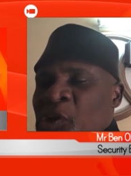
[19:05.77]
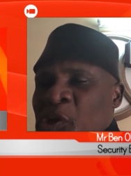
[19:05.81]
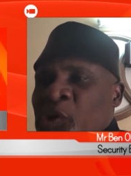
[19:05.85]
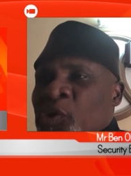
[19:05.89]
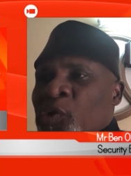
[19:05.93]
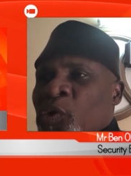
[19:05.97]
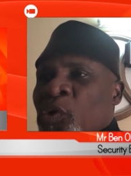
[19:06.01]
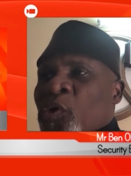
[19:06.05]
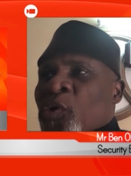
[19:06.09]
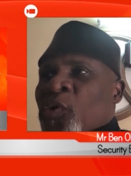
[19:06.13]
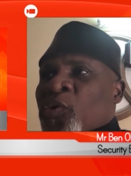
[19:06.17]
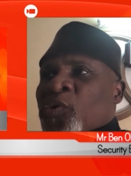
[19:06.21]

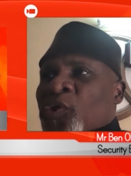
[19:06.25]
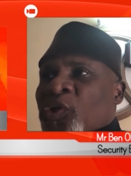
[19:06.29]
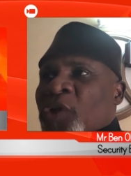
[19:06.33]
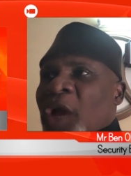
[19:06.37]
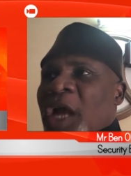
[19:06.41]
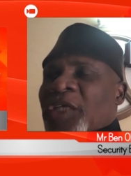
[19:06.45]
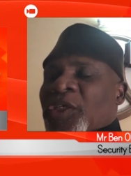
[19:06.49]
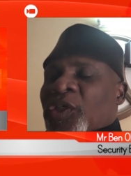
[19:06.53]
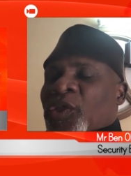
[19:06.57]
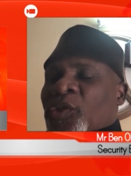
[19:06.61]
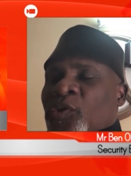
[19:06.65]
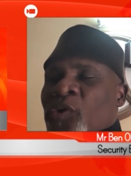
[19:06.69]
You
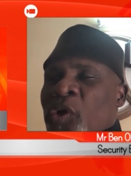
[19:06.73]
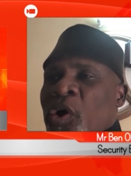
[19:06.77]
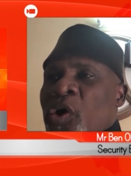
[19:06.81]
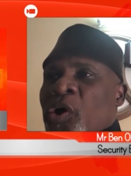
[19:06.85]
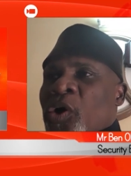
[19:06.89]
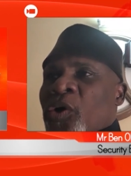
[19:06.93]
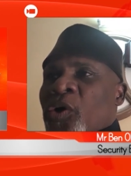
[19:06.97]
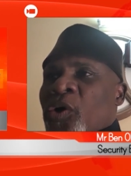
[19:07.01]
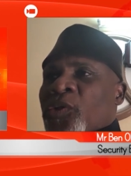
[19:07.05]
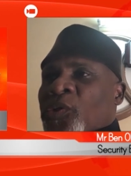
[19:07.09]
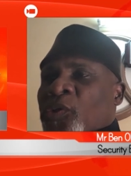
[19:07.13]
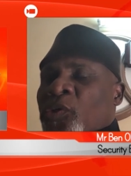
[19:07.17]
just
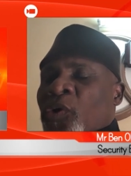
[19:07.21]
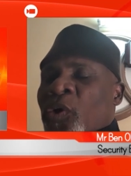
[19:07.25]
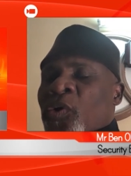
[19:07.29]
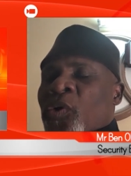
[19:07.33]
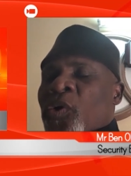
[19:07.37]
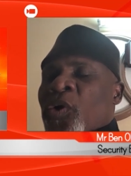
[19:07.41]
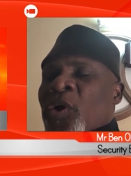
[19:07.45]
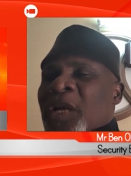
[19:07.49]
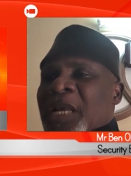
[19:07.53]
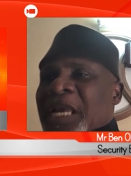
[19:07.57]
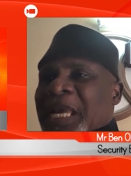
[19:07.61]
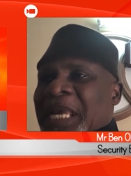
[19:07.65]
go to
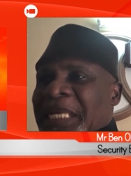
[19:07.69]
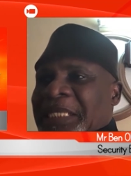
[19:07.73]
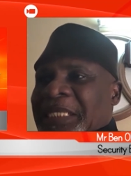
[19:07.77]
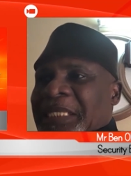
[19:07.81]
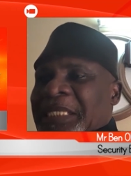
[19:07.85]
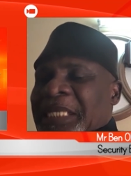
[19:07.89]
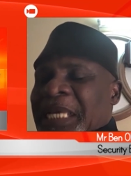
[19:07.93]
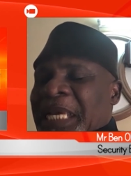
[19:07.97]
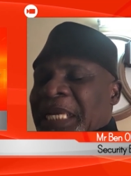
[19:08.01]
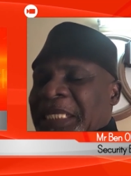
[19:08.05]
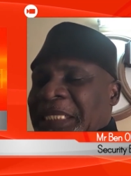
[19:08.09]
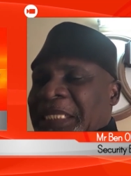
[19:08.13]
a,
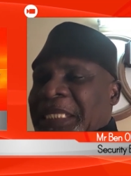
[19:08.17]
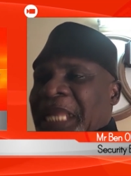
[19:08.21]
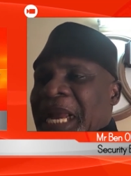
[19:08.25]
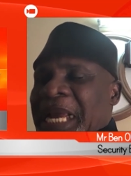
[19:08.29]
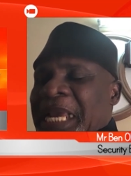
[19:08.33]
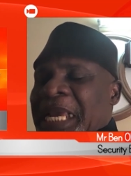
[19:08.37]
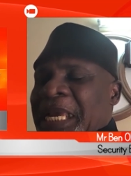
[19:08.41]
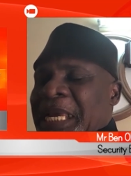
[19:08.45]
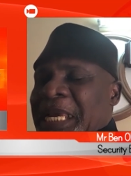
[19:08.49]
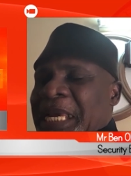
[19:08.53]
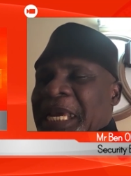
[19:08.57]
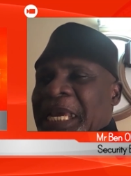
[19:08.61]
a,
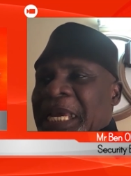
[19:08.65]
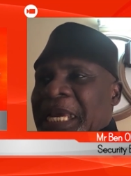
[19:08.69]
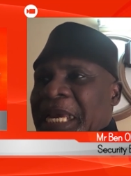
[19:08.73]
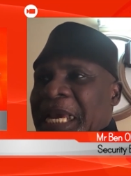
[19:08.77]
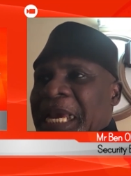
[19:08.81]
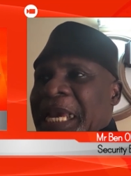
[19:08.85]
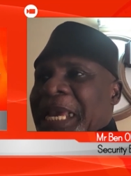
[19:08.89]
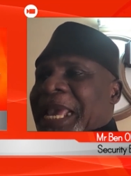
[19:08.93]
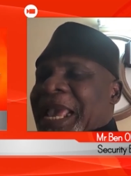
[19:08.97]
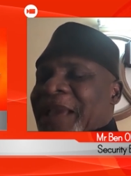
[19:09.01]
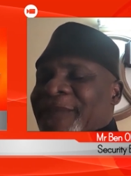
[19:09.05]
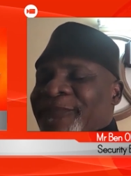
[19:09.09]

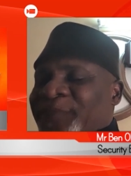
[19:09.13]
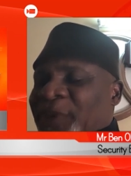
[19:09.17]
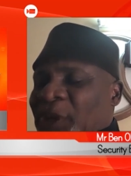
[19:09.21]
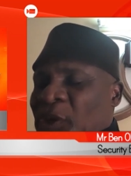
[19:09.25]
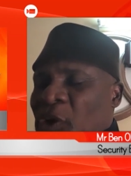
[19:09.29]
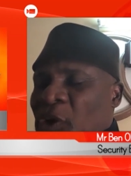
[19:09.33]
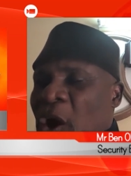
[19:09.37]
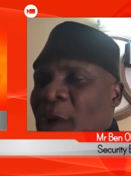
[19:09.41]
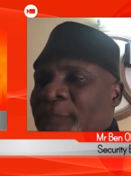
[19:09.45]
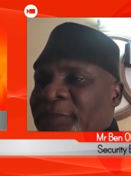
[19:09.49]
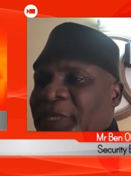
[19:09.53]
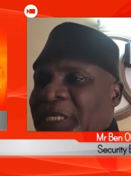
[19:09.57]
a, every
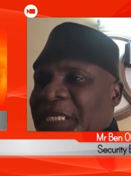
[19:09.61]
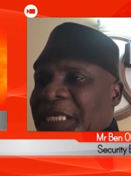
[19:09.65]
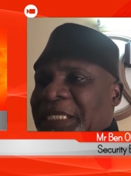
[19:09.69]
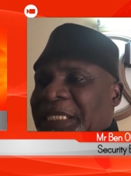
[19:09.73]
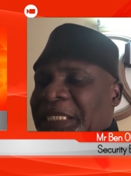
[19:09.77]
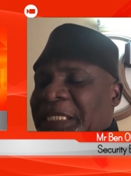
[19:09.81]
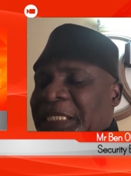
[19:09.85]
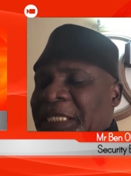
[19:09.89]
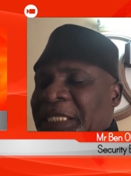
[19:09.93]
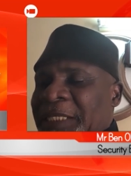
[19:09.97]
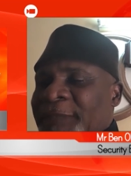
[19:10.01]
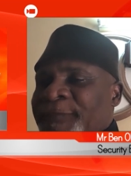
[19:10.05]

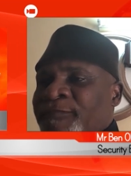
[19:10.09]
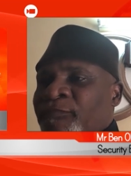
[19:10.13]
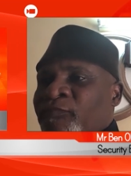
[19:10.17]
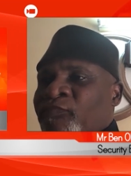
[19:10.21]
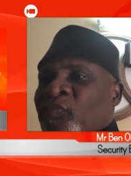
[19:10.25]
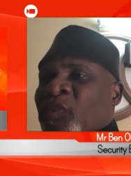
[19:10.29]
community,